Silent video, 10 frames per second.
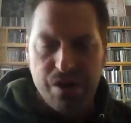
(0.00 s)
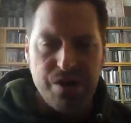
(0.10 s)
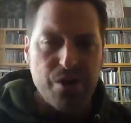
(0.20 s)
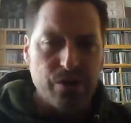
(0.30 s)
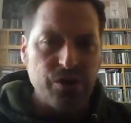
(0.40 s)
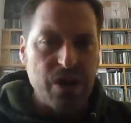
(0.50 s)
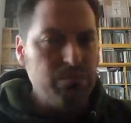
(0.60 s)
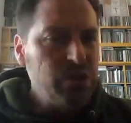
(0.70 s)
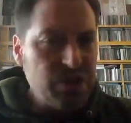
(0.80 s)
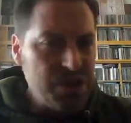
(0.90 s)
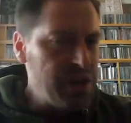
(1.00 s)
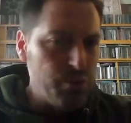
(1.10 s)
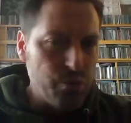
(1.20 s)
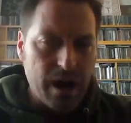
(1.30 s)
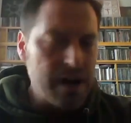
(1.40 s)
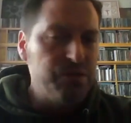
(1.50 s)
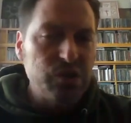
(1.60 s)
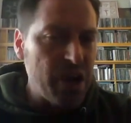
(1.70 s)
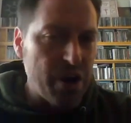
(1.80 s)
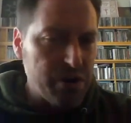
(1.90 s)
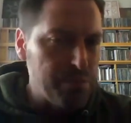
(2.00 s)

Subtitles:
in your same scene were kind of scared